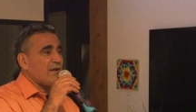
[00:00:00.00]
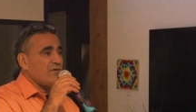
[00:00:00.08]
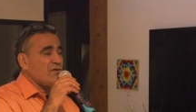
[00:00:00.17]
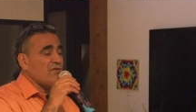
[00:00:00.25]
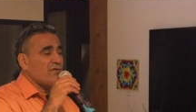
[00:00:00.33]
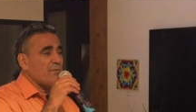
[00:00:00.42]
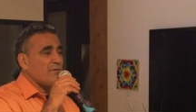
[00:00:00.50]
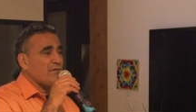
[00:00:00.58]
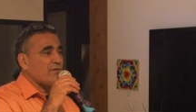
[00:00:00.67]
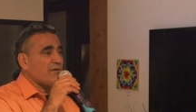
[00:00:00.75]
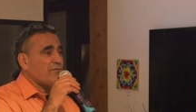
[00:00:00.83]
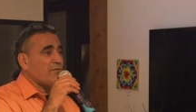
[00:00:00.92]
can use the
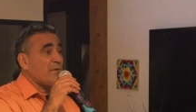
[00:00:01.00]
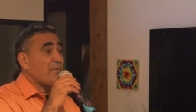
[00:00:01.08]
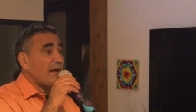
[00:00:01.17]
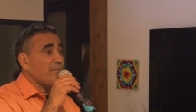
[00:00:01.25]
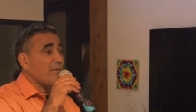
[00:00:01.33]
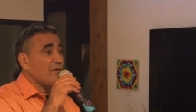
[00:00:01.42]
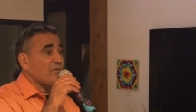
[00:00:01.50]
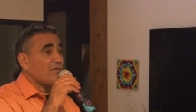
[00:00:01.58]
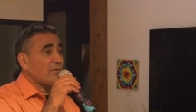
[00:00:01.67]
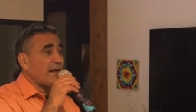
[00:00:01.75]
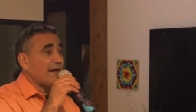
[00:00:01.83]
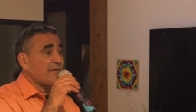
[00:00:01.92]
music from that most
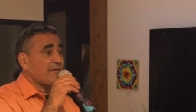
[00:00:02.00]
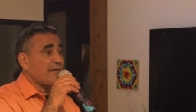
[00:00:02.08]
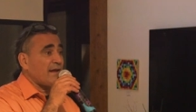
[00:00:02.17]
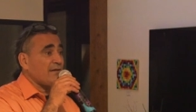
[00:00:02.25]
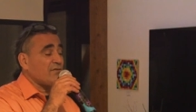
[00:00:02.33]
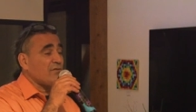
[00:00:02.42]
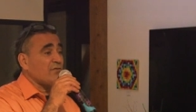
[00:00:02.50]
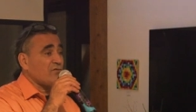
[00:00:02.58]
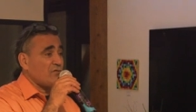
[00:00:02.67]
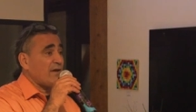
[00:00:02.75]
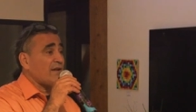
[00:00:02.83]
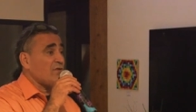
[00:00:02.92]
relaxed state to
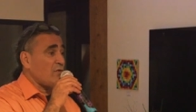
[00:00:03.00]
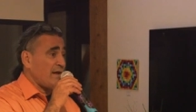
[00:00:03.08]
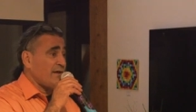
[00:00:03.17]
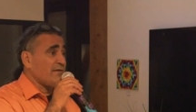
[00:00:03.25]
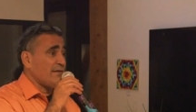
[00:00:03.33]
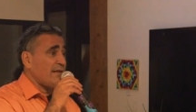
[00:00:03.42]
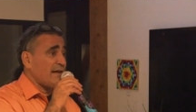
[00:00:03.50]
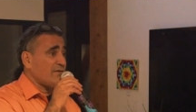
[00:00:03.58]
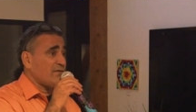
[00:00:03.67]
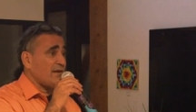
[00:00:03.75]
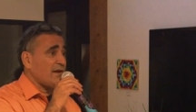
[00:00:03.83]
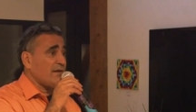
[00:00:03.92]
entrain you into that
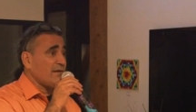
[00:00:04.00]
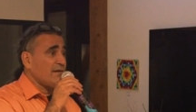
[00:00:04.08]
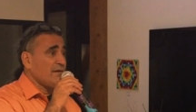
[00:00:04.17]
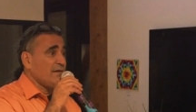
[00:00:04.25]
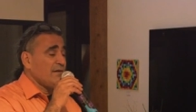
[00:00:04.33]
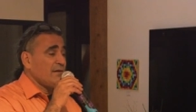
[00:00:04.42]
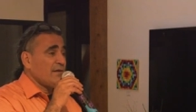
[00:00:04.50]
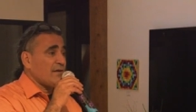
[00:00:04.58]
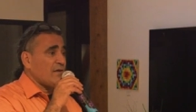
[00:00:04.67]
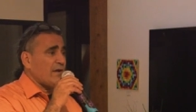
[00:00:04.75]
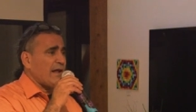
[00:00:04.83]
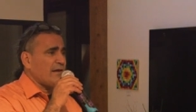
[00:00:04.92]
state.
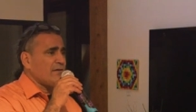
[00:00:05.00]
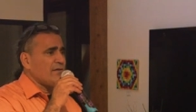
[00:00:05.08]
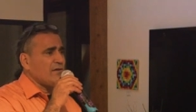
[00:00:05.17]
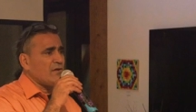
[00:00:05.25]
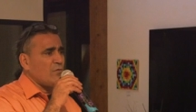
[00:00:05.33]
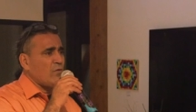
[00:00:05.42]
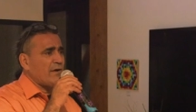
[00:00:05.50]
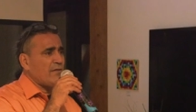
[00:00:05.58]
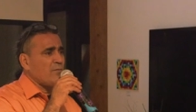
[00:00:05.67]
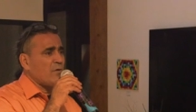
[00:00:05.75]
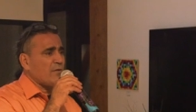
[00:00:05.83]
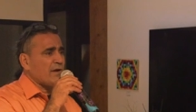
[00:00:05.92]
You know, and you know, one of
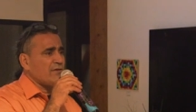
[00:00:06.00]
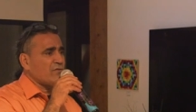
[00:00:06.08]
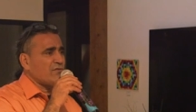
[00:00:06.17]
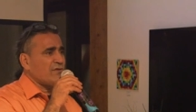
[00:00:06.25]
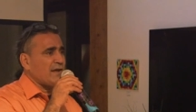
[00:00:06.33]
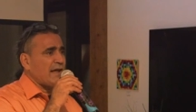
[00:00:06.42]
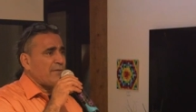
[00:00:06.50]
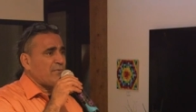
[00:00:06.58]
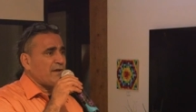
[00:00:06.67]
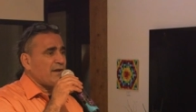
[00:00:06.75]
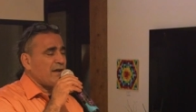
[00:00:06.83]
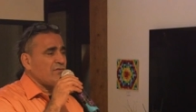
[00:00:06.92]
the more interesting
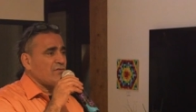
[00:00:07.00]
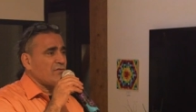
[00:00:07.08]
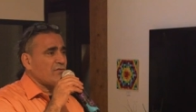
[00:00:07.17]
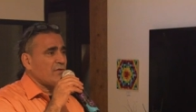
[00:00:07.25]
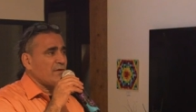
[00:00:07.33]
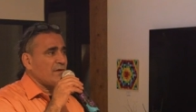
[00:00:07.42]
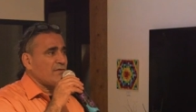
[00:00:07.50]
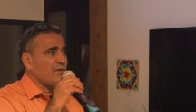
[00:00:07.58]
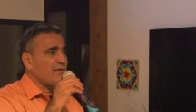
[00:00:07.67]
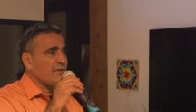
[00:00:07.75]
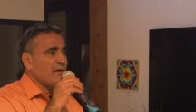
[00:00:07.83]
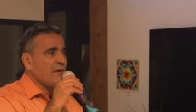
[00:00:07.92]
applications for this
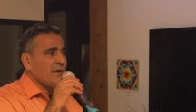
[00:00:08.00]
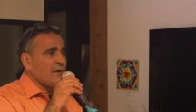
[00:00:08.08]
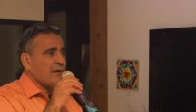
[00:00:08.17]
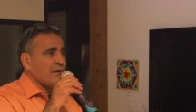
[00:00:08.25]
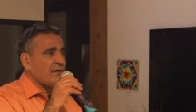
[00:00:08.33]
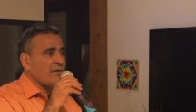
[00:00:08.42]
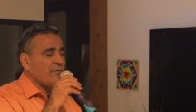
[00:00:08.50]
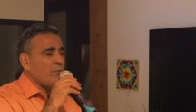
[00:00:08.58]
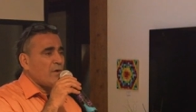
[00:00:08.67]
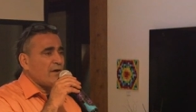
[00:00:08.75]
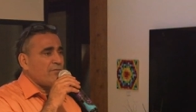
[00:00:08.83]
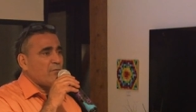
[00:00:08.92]
is, is if
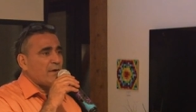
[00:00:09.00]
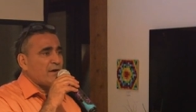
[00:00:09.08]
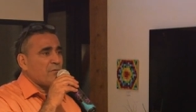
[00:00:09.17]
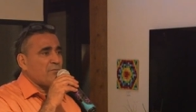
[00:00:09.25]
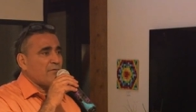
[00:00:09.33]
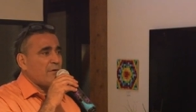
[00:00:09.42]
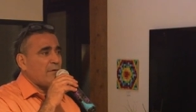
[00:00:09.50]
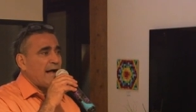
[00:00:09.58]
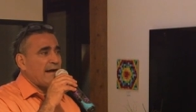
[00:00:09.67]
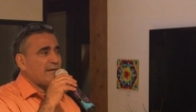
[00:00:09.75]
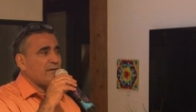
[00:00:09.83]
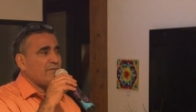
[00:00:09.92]
what if we could
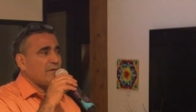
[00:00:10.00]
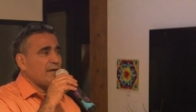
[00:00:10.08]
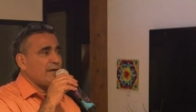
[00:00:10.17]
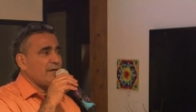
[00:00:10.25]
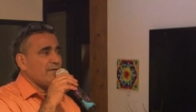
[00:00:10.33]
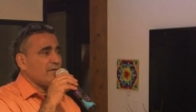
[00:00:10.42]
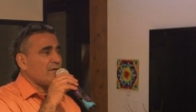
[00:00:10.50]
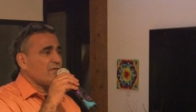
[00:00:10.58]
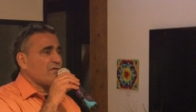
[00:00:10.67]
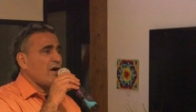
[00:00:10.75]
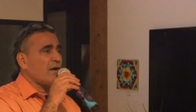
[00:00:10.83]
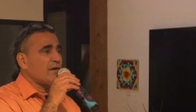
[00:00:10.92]
proactively, you know,
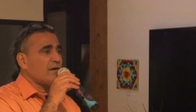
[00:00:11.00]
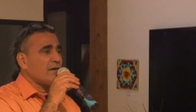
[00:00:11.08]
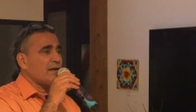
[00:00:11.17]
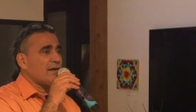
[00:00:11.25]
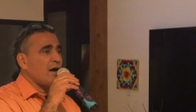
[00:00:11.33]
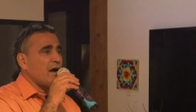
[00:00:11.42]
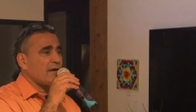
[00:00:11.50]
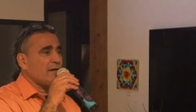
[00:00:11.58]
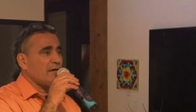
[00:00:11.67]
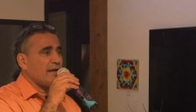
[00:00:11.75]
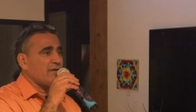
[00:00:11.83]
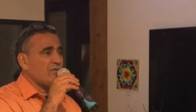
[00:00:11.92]
sonically
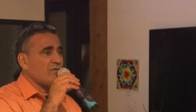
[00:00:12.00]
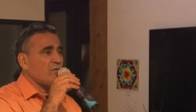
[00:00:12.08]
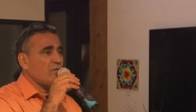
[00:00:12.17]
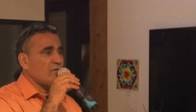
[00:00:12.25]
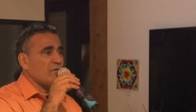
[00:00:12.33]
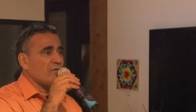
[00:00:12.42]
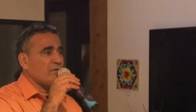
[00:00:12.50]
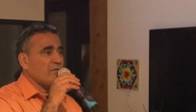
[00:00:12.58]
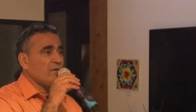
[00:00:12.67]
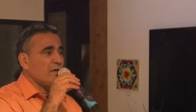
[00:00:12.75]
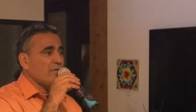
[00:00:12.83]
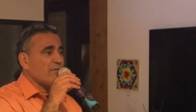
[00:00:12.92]
inoculate
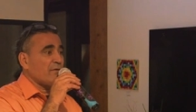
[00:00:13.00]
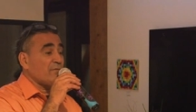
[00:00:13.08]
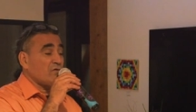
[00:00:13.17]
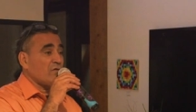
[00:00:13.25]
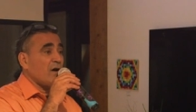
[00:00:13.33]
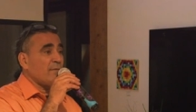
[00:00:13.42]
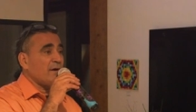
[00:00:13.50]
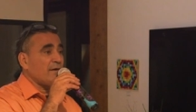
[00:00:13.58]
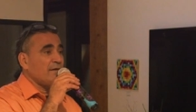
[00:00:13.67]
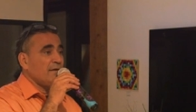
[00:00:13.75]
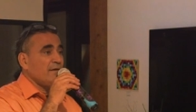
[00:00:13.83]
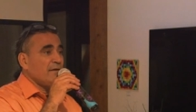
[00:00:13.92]
soldiers from trauma